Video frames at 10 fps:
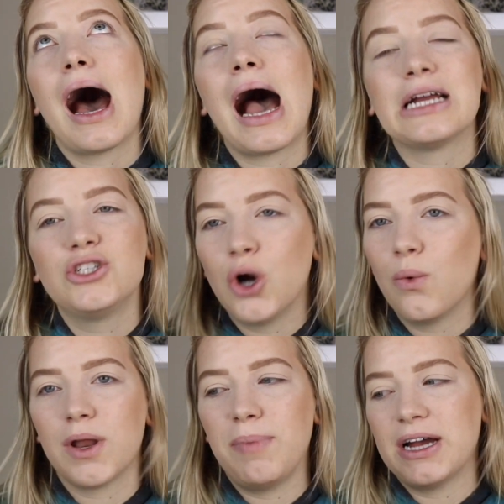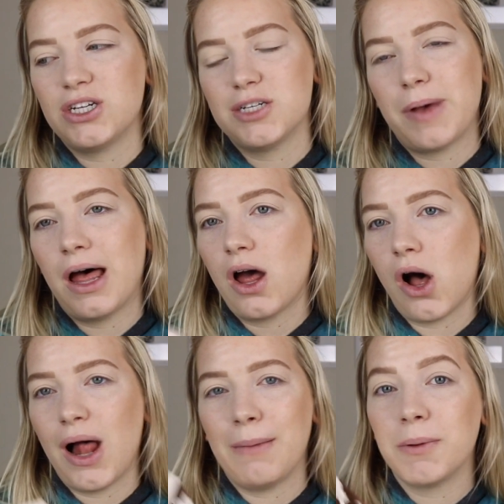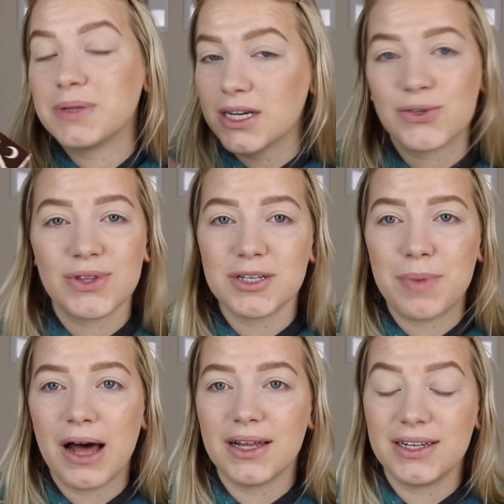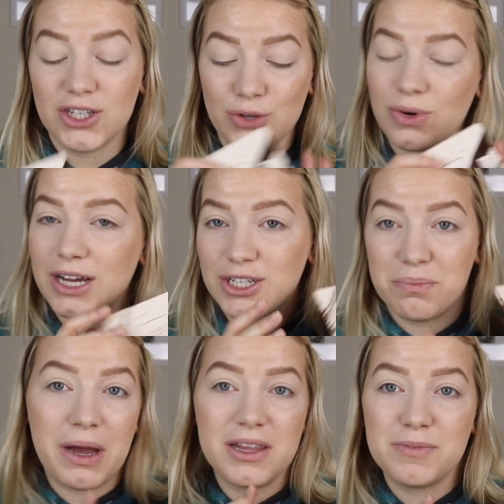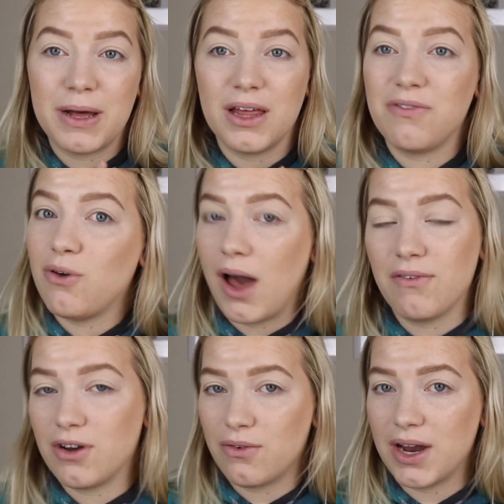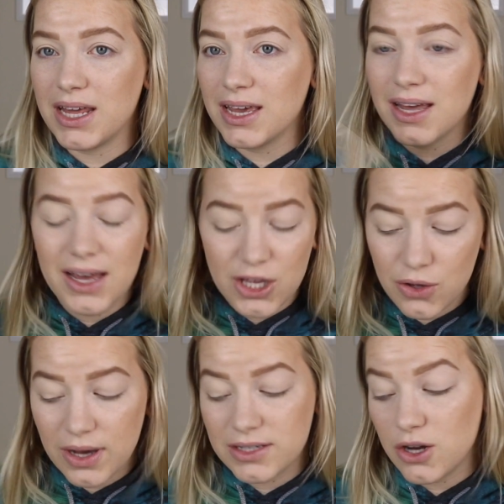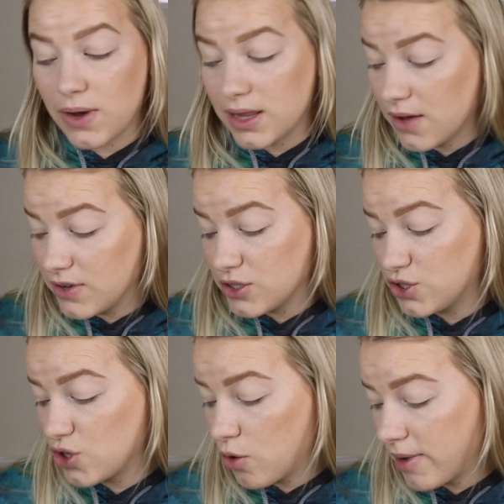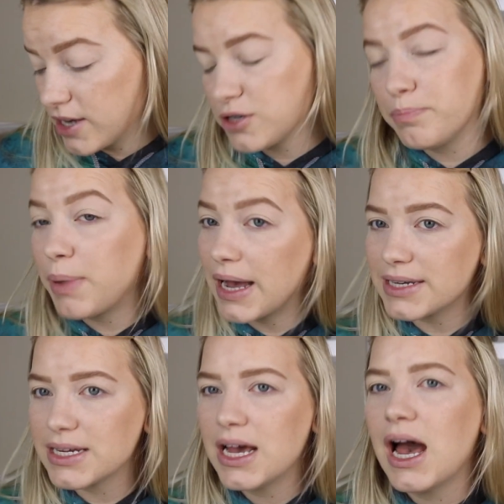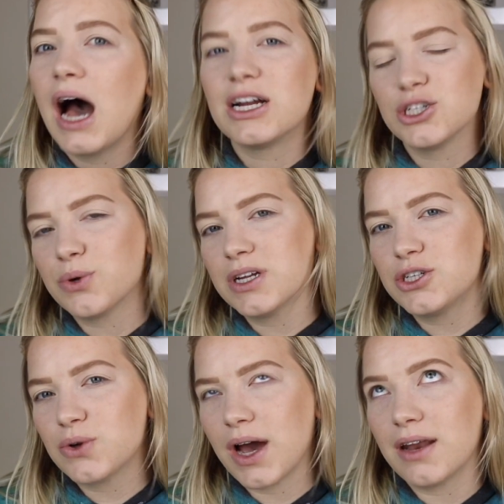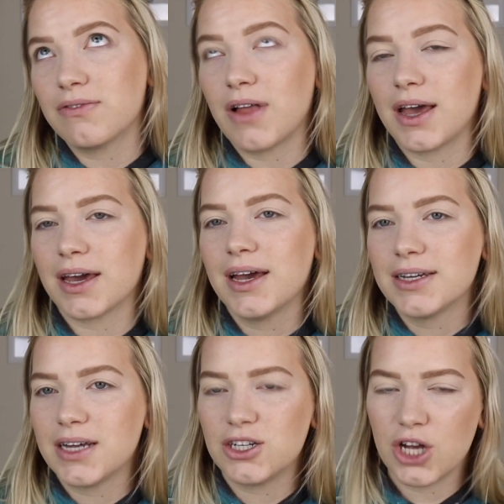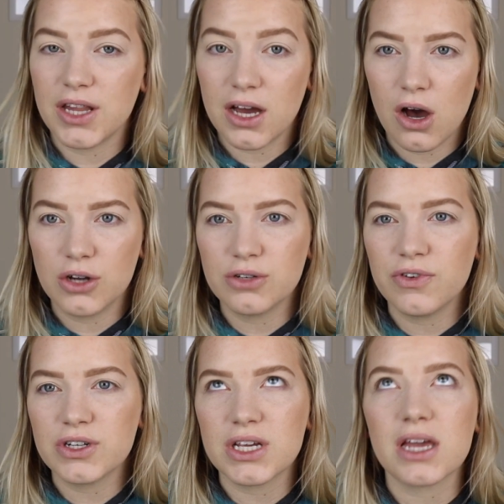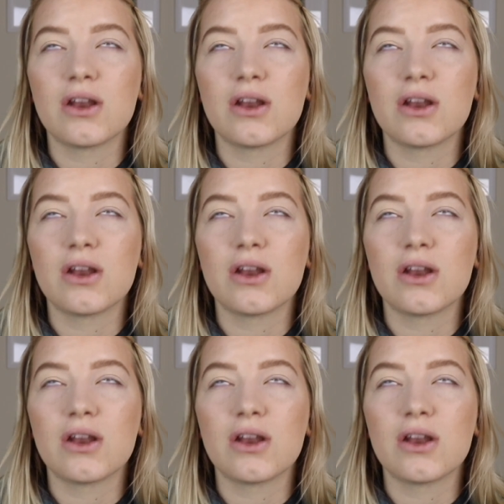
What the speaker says: I don't want to bash this palette at all. I'm obsessed with this palette. You guys should buy this palette if you haven't already. You guys know I love it so much, but I just wanted to kind of like touch on that controversy.